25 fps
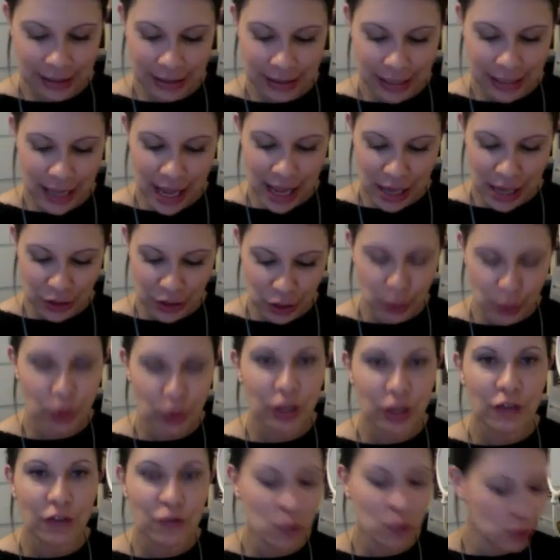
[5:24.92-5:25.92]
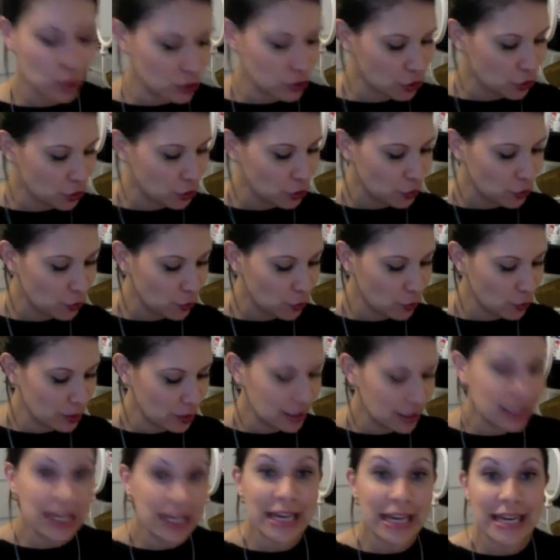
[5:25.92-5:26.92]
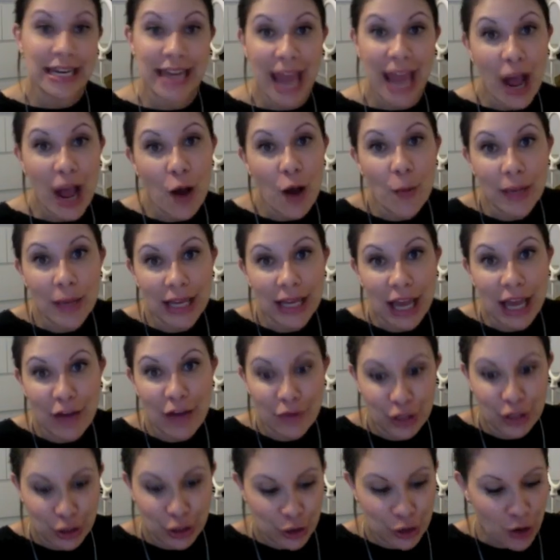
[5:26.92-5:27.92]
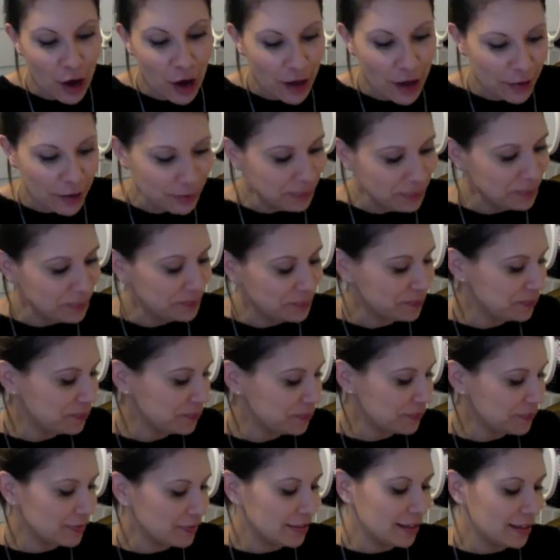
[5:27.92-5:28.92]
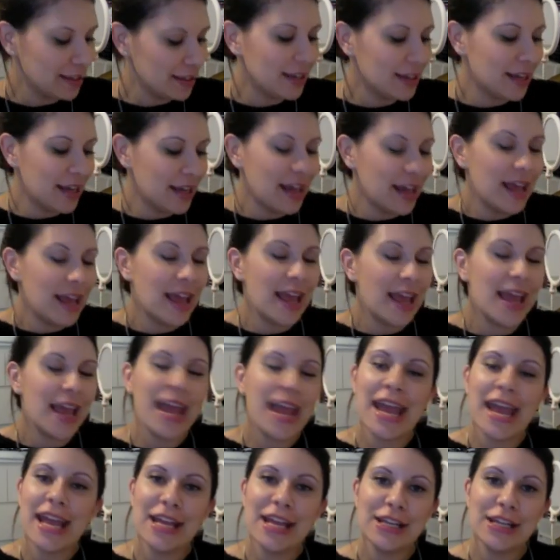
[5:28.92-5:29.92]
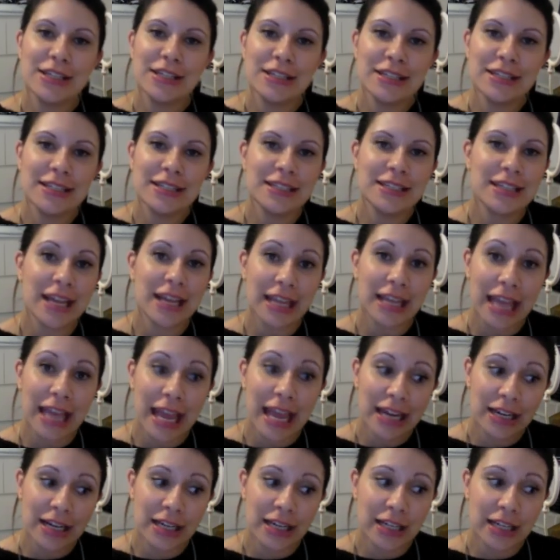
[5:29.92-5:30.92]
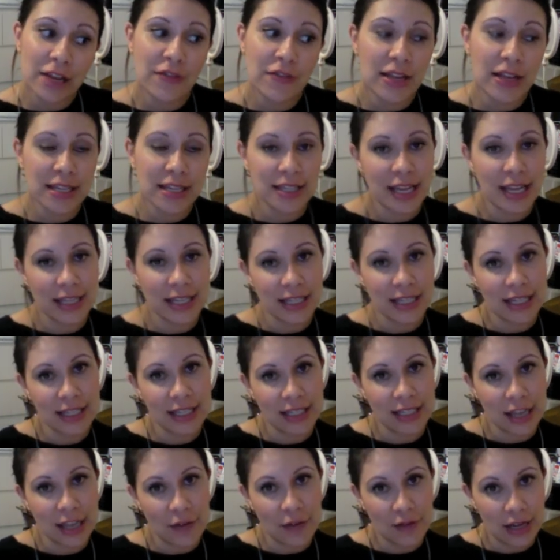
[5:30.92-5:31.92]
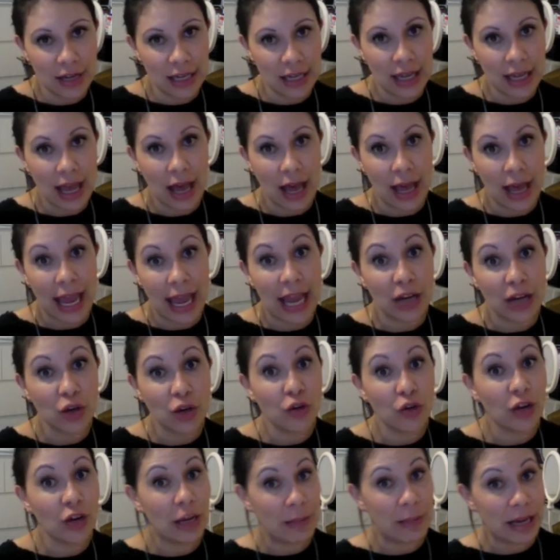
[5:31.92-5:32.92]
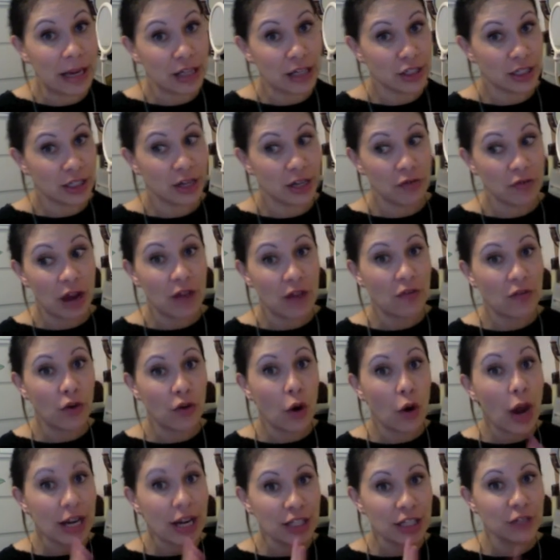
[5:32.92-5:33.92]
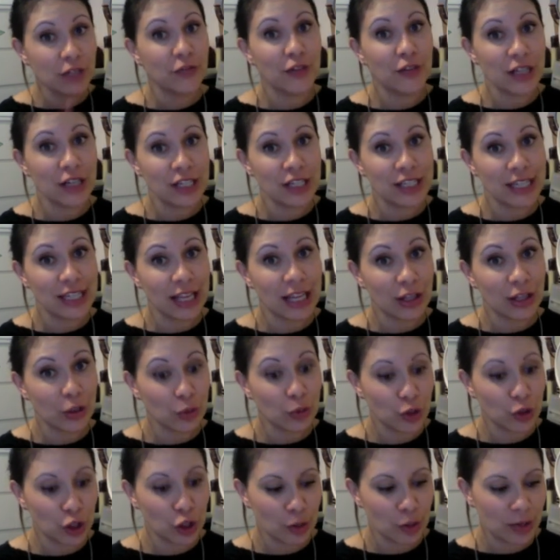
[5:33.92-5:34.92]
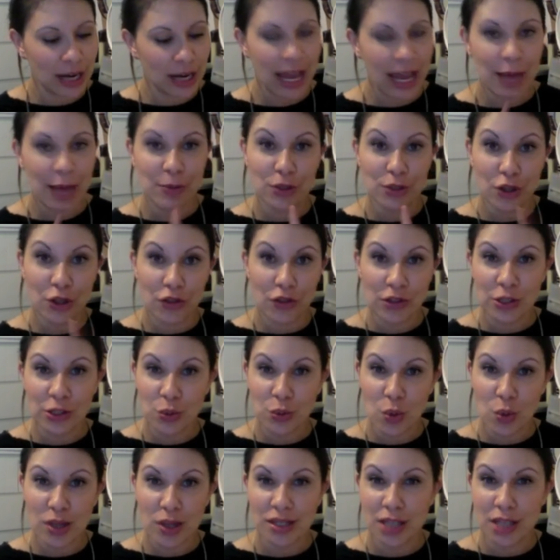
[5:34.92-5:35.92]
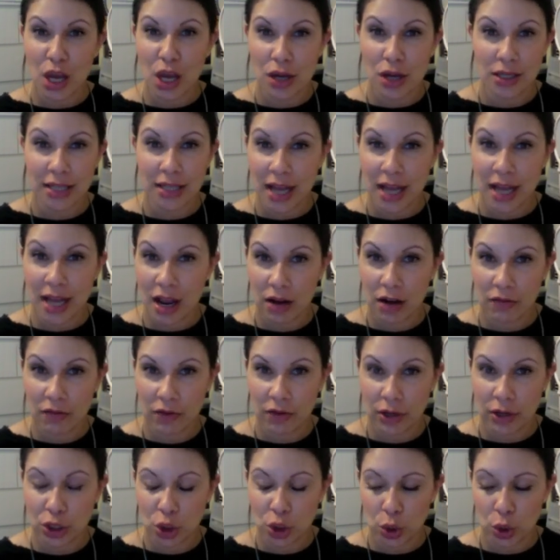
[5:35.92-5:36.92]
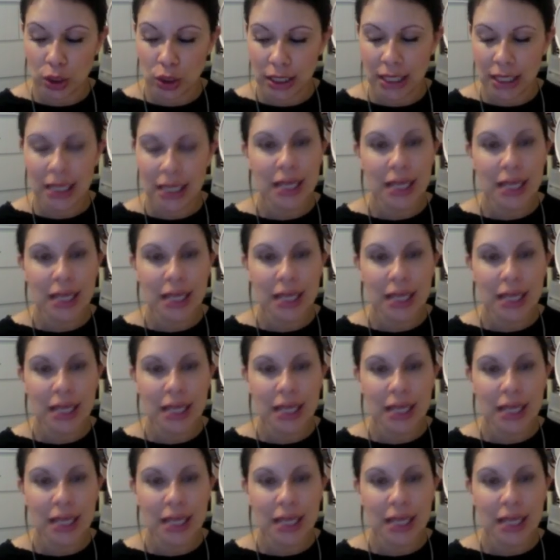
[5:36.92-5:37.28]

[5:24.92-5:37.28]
yeah, so I'm looking forward to now being able to try them. And again, I love that Sasy and Savvy hand cream, actually. I've actually finished the other little tube that I have, so this one's going down very shortly.